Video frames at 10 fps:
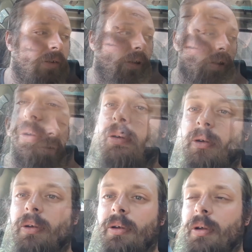
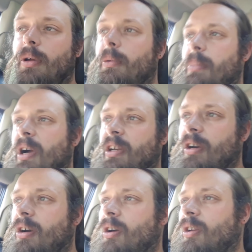Back
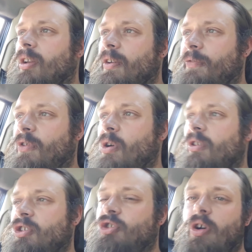on a
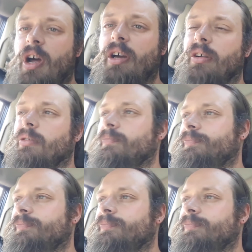forest trail.